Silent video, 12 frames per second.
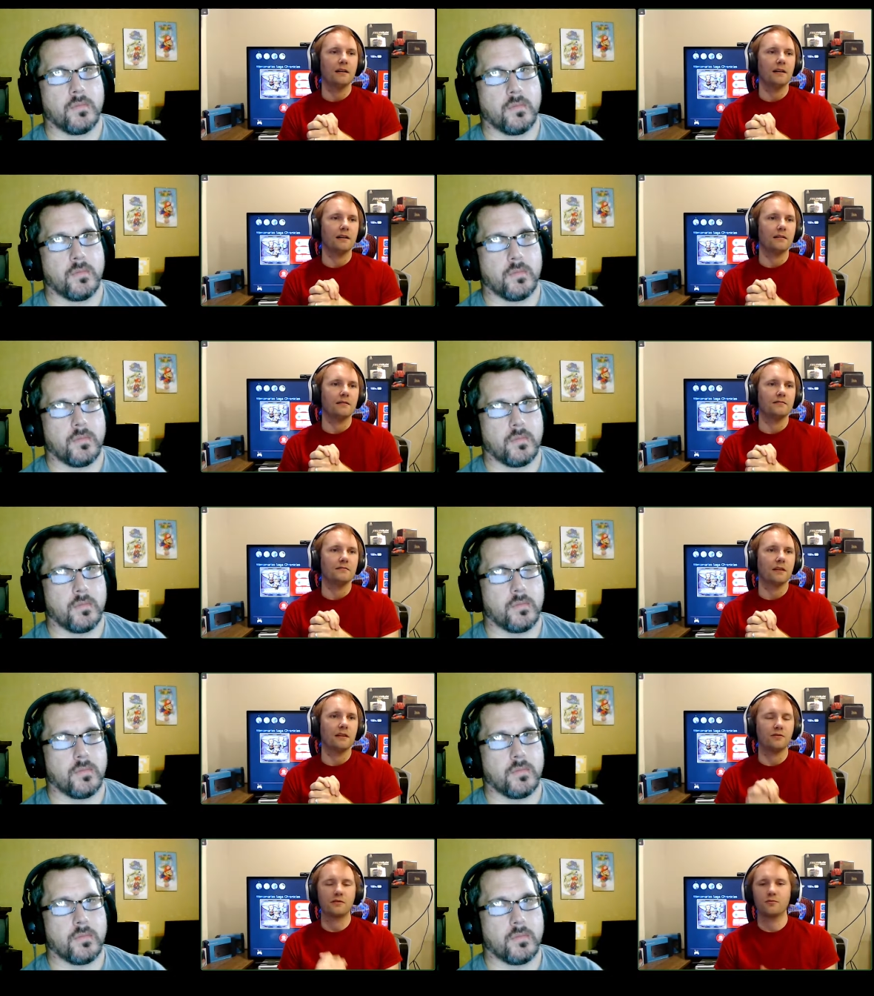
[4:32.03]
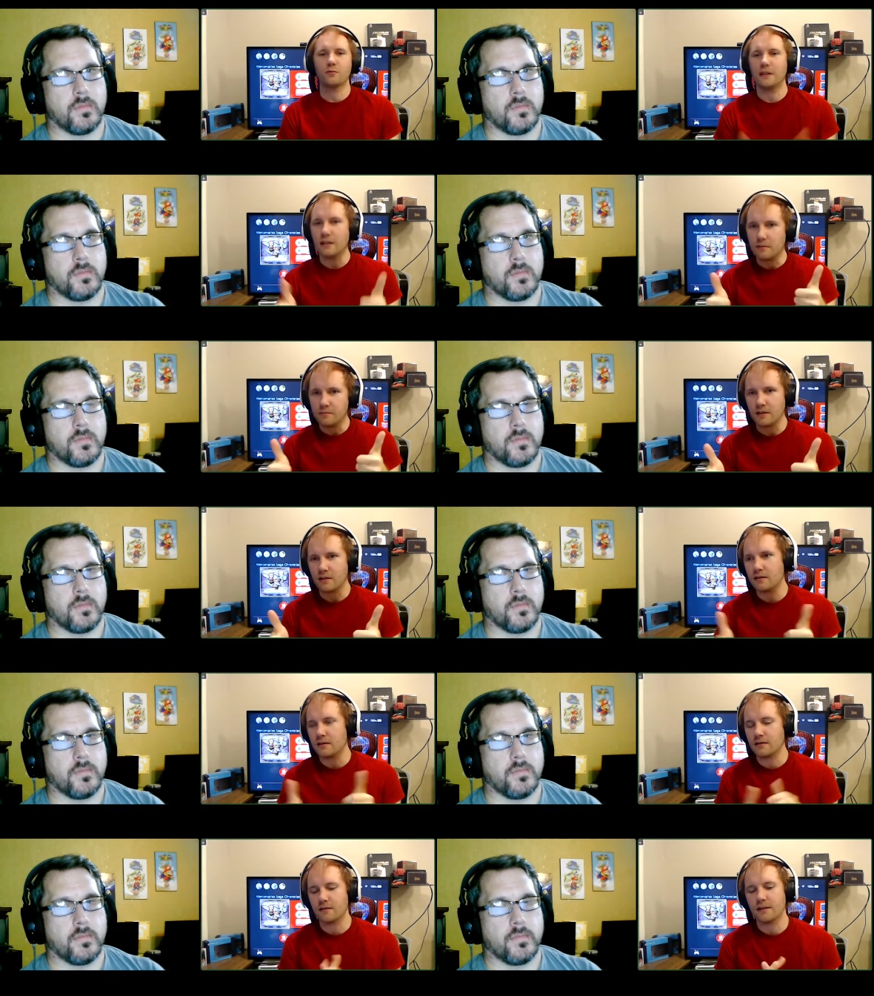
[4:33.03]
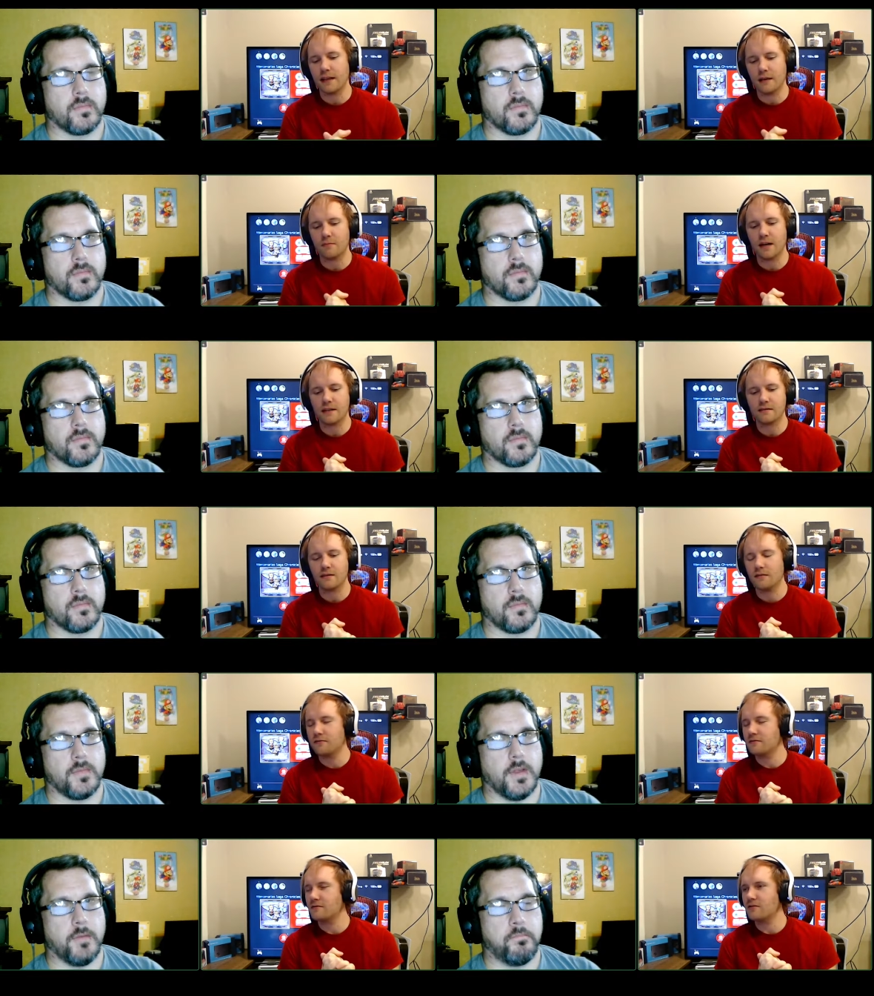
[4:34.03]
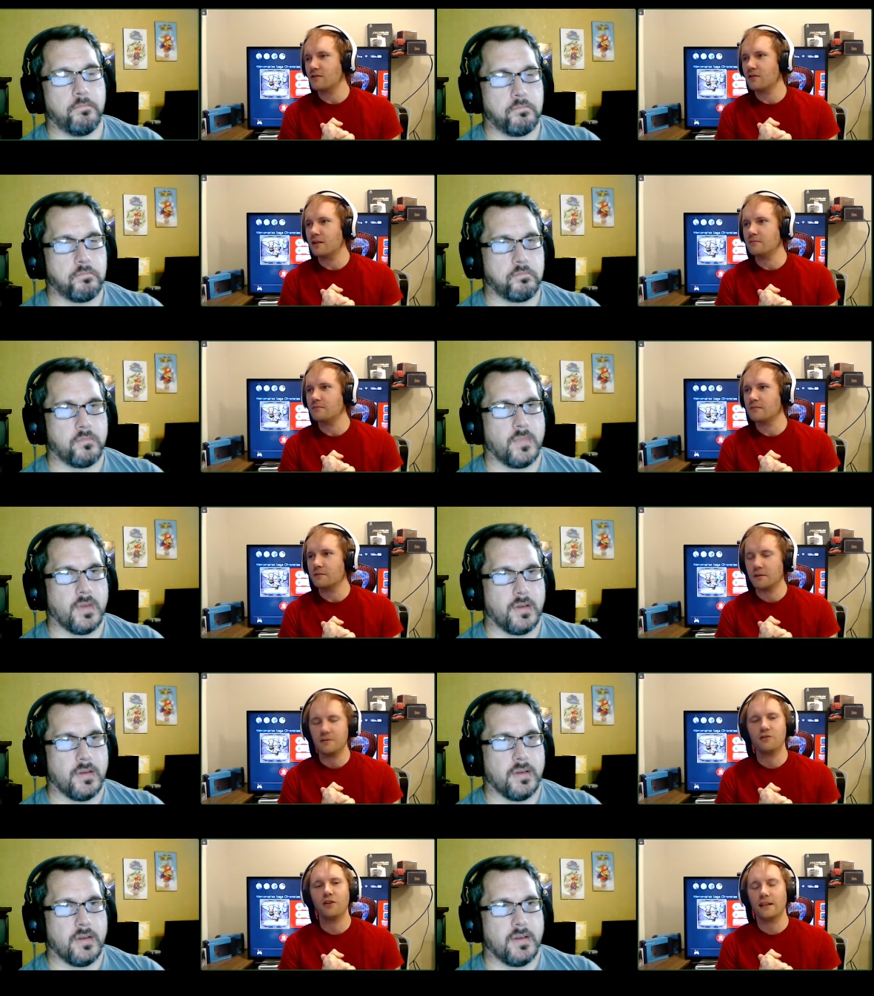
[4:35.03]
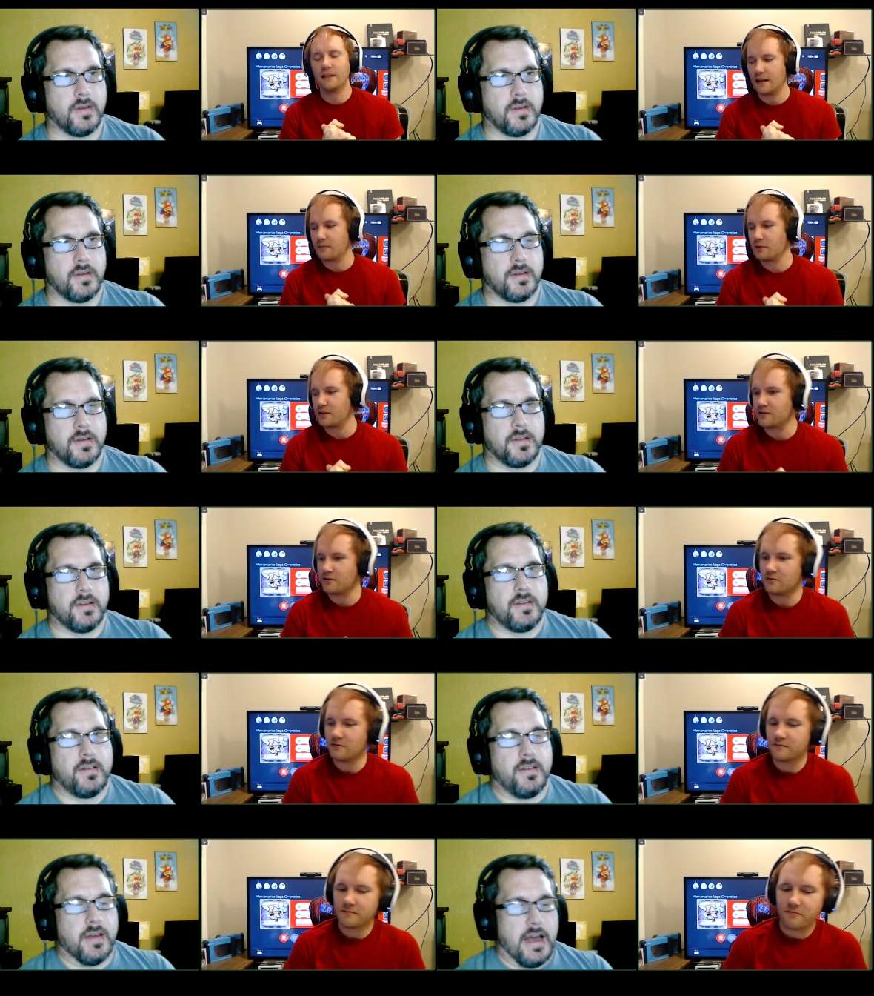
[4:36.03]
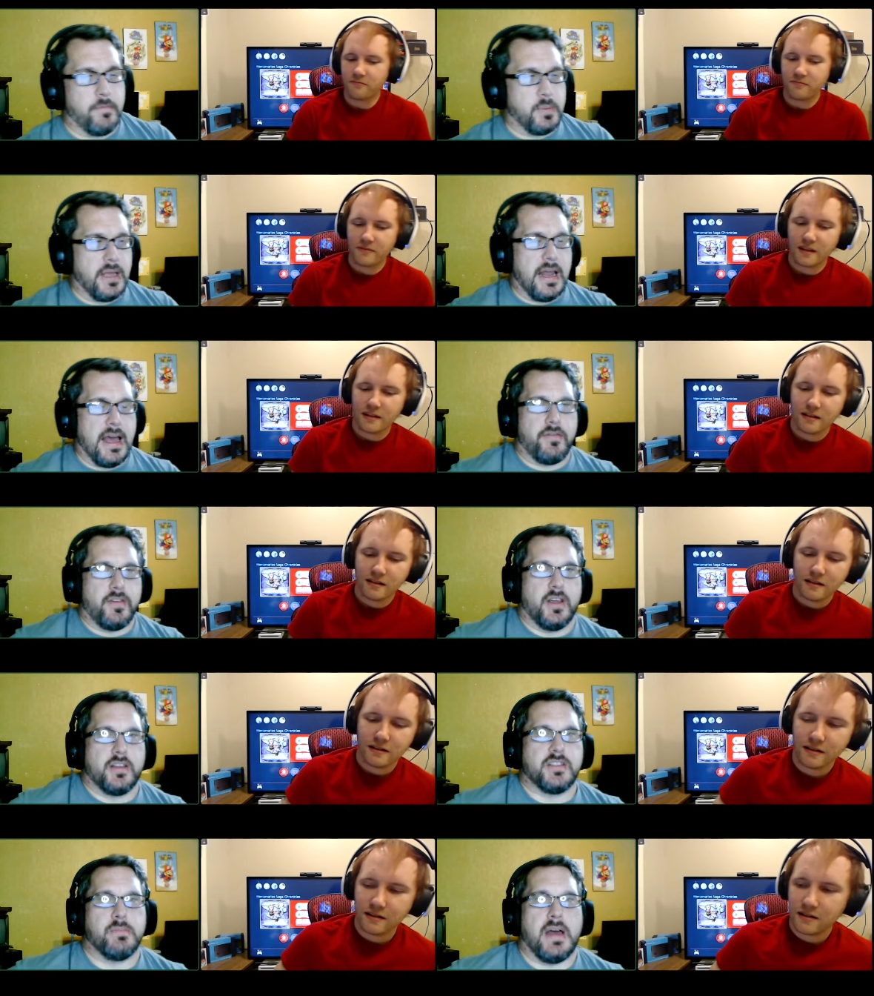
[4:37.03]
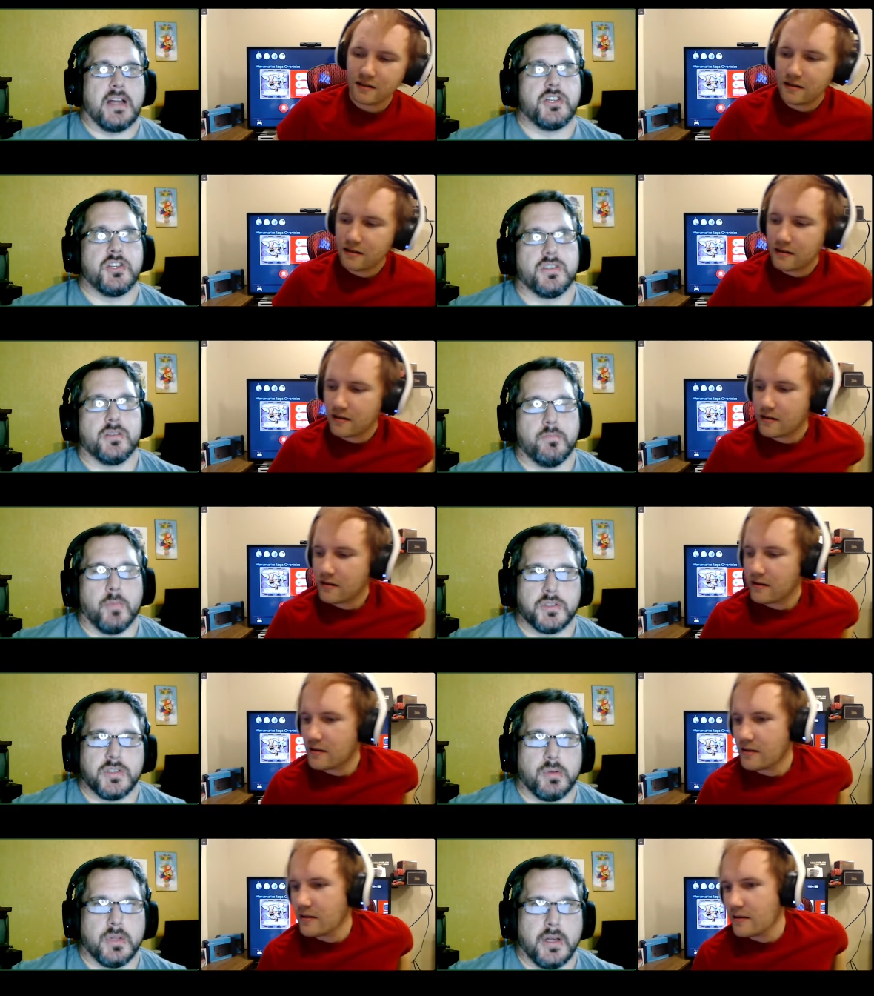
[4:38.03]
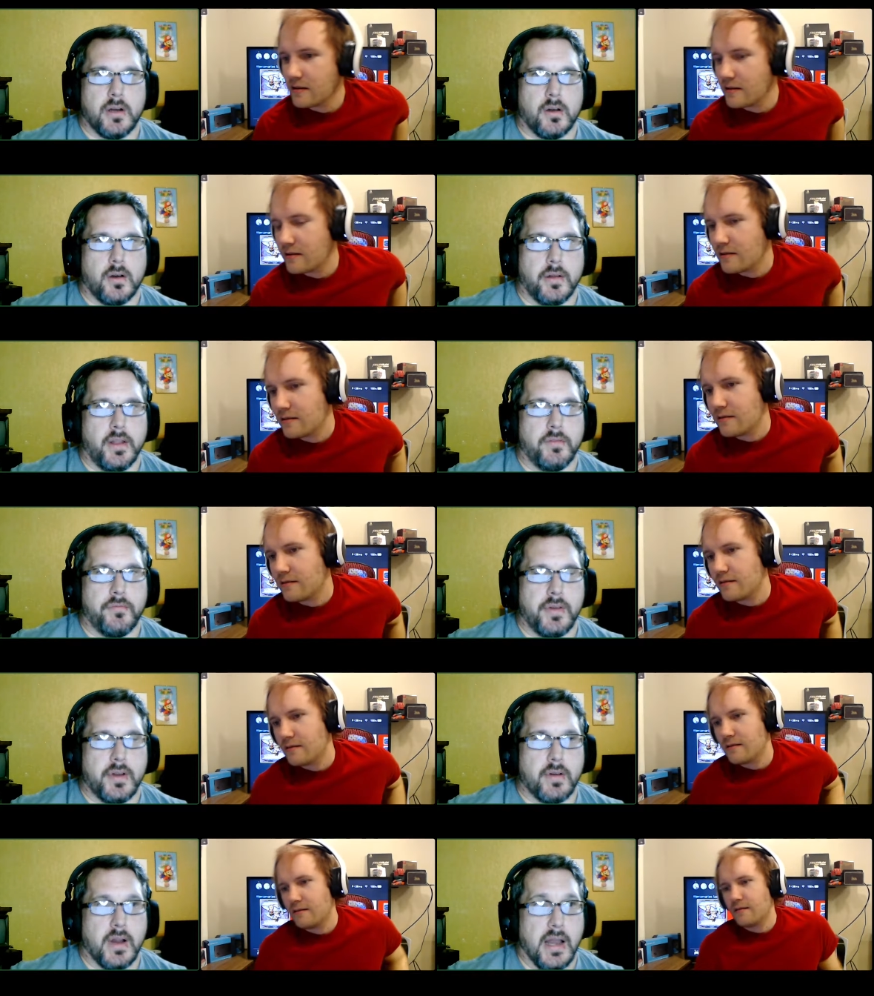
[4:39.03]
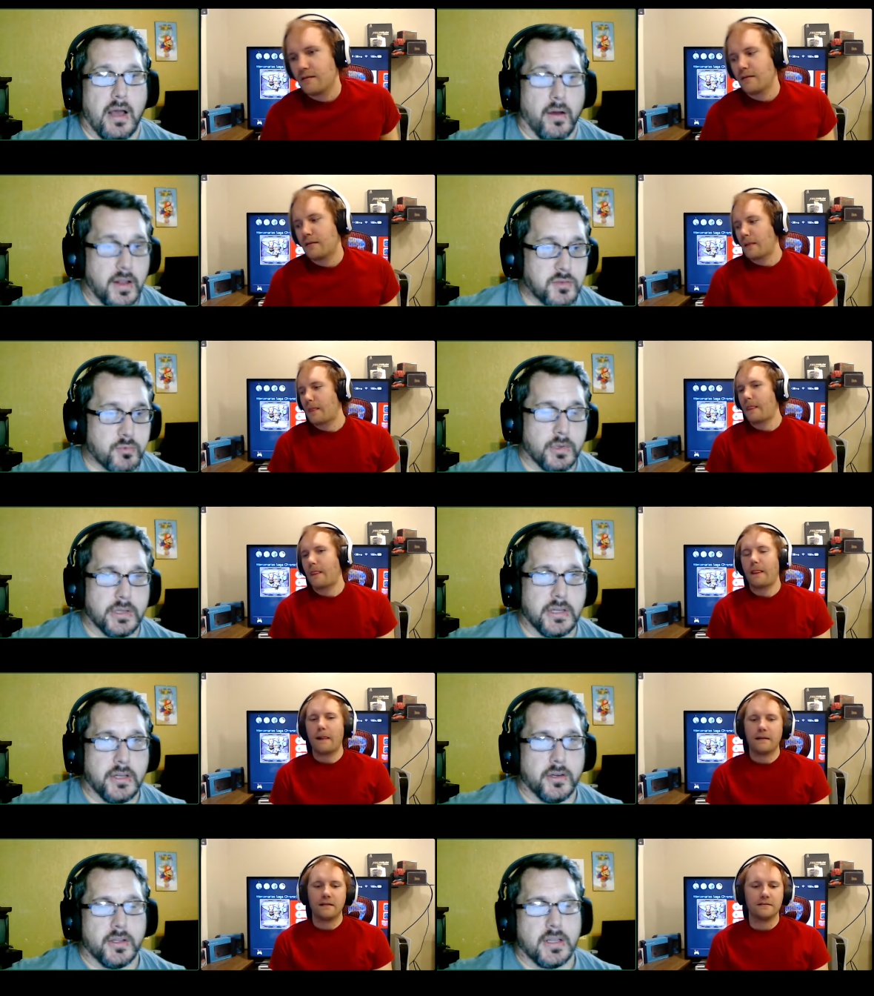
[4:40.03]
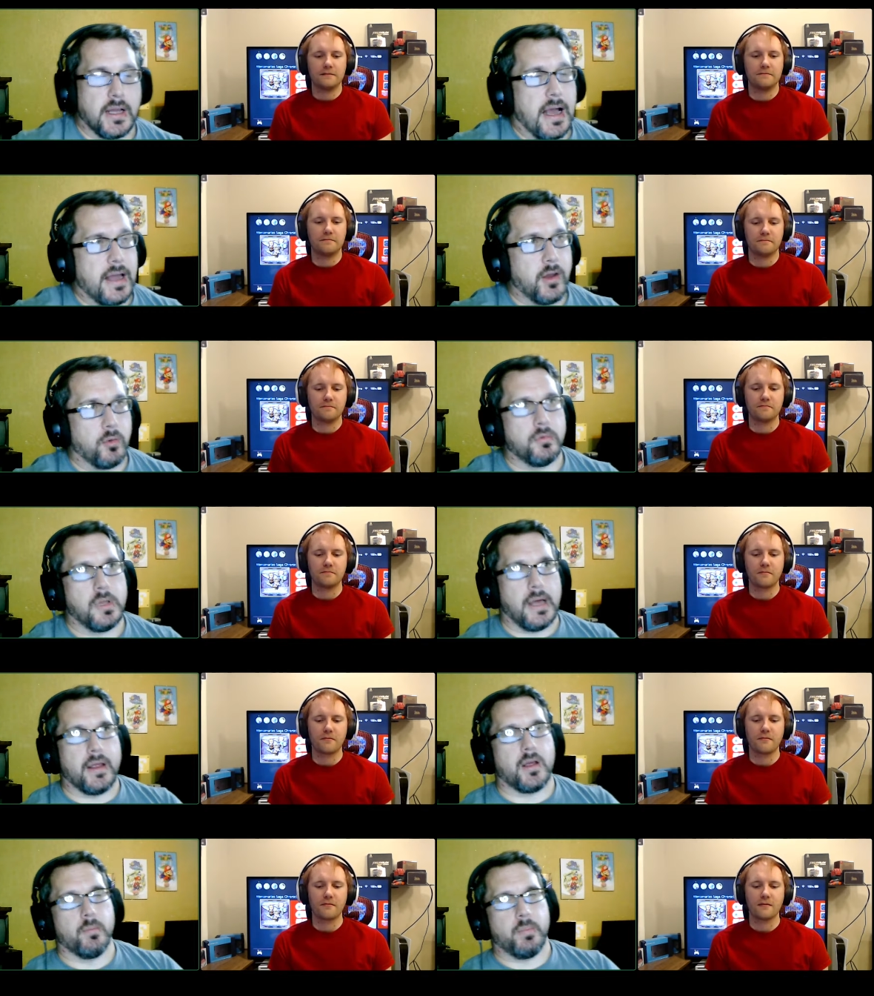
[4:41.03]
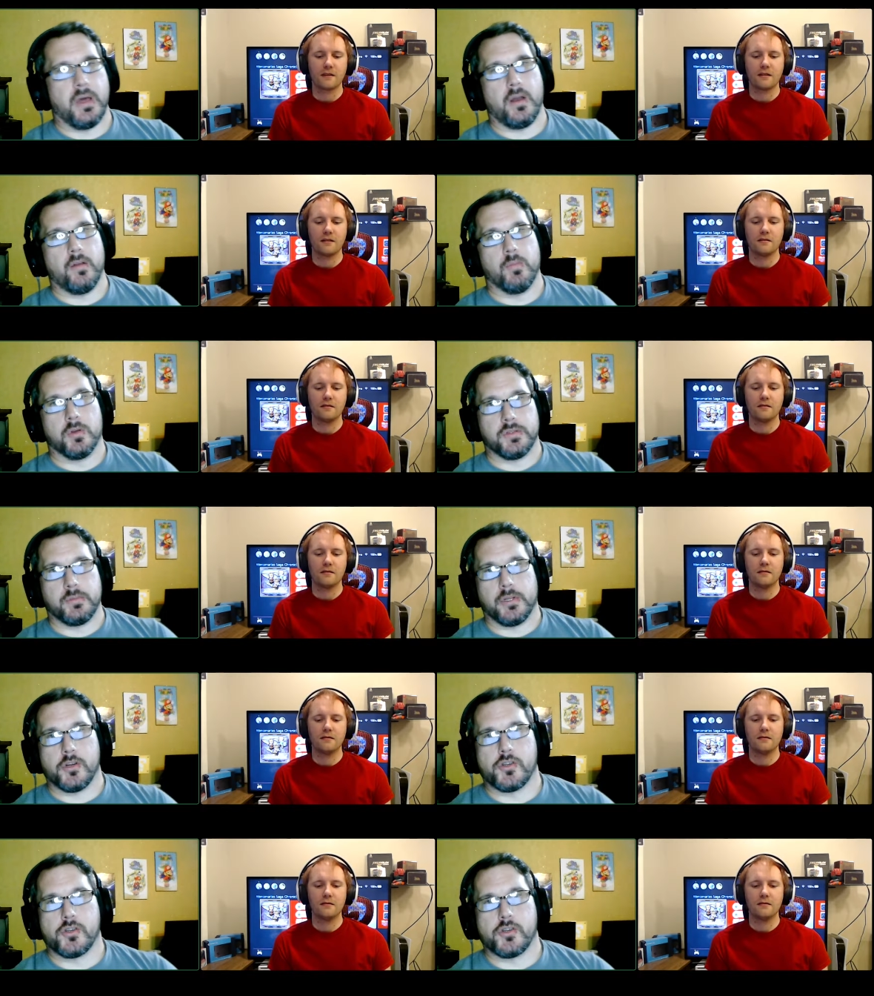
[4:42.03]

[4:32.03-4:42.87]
Speaker 1: uh, I just re-upped on the, the Game Pass stuff, yeah. so I'm, I'm going to be checking that out pretty soon. Yeah,
Speaker 2: I've played half a dozen matches of multiplayer on Infinite right now, and it's really good. Like I don't like competitive multiplayer